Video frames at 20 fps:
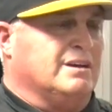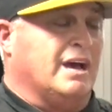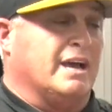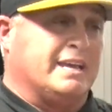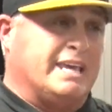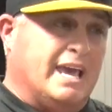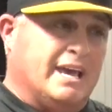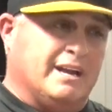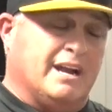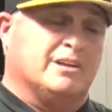
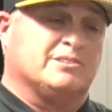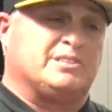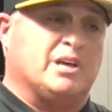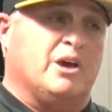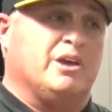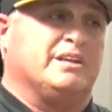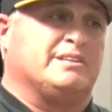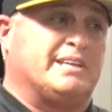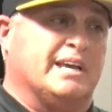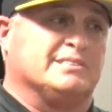Again, I'll
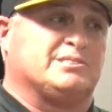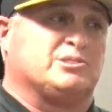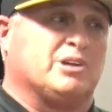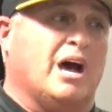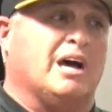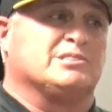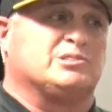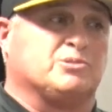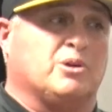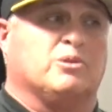tell you,
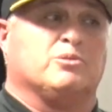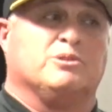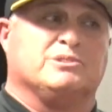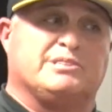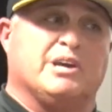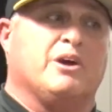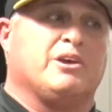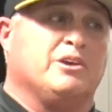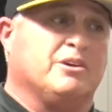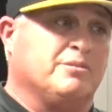testosterone will
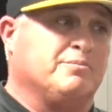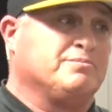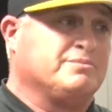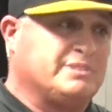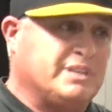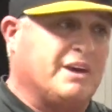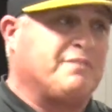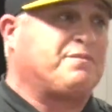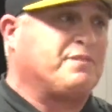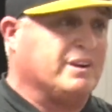tell you
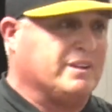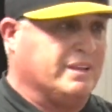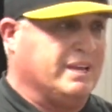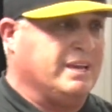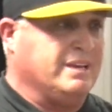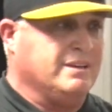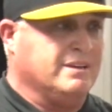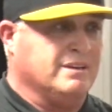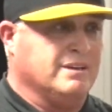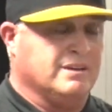
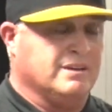differently,